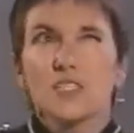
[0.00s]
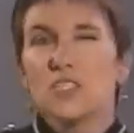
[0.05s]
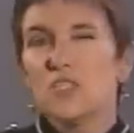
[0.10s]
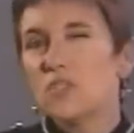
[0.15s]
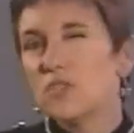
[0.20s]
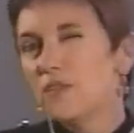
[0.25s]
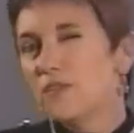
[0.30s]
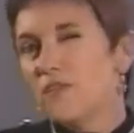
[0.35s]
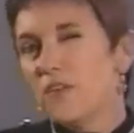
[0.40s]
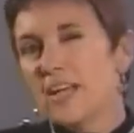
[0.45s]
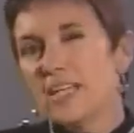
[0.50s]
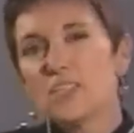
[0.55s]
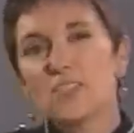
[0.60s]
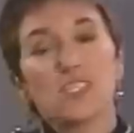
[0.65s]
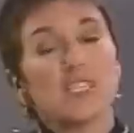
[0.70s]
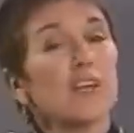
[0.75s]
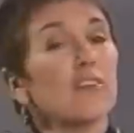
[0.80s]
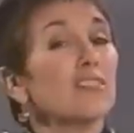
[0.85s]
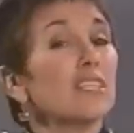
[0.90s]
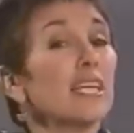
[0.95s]
Do you find
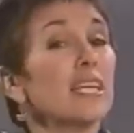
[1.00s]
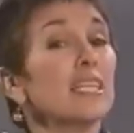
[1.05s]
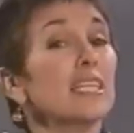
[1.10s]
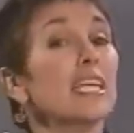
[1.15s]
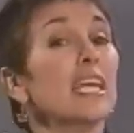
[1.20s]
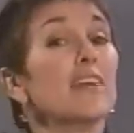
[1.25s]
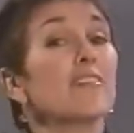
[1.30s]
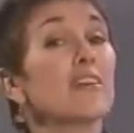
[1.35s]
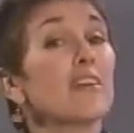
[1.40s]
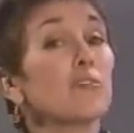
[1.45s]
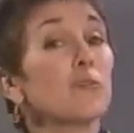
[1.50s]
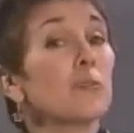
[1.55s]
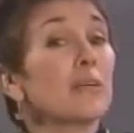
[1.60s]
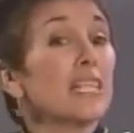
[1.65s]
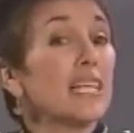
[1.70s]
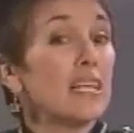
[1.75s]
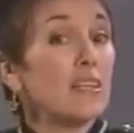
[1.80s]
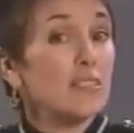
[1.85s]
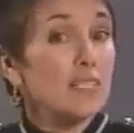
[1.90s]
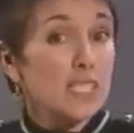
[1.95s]
yourself taking care of
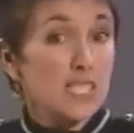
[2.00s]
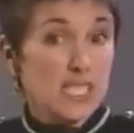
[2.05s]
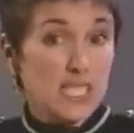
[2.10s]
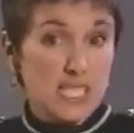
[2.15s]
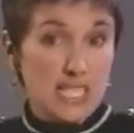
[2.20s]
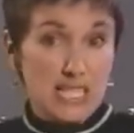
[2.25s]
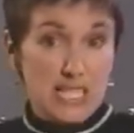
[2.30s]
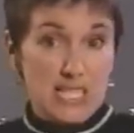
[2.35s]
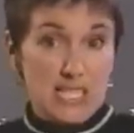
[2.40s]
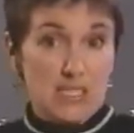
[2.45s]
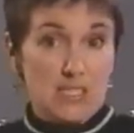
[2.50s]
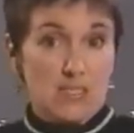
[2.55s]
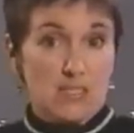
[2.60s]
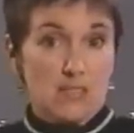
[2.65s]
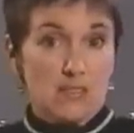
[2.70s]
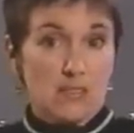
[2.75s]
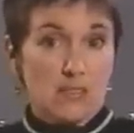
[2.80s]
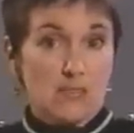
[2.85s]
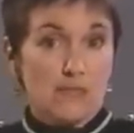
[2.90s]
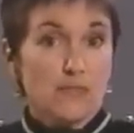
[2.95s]
everybody else's
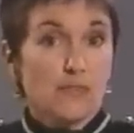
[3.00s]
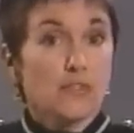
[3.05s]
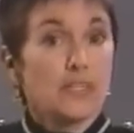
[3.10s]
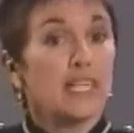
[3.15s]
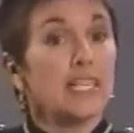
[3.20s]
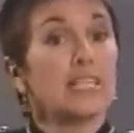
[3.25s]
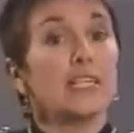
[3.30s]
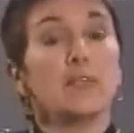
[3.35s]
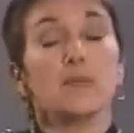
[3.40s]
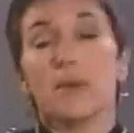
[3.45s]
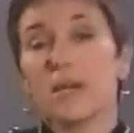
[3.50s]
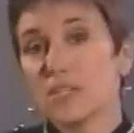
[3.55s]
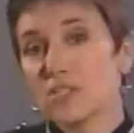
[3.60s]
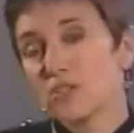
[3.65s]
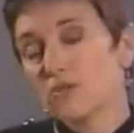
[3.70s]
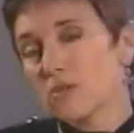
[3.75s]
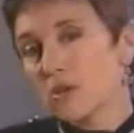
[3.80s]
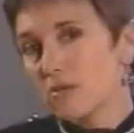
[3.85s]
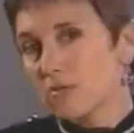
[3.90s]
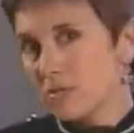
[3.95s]
needs, forgetting
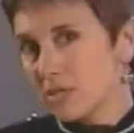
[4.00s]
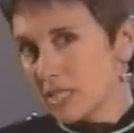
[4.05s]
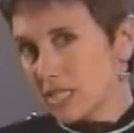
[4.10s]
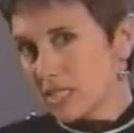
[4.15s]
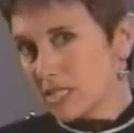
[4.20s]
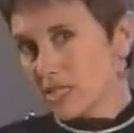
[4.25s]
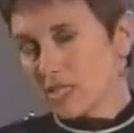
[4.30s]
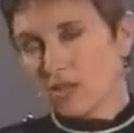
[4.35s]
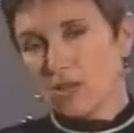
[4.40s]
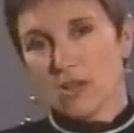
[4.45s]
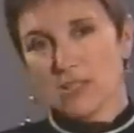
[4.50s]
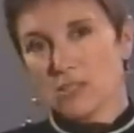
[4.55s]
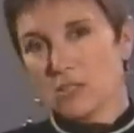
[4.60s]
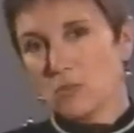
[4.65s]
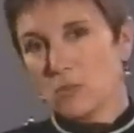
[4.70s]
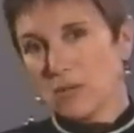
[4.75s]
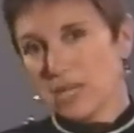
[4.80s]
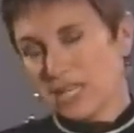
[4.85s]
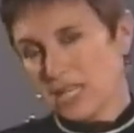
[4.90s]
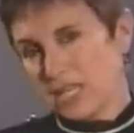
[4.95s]
about your own needs along
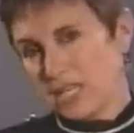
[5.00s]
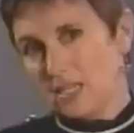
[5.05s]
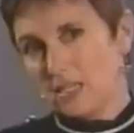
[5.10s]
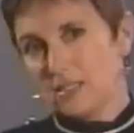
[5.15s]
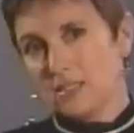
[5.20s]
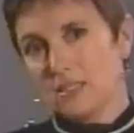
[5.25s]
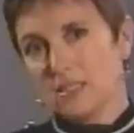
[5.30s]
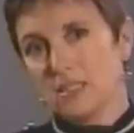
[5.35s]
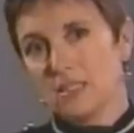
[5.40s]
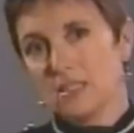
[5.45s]
the way?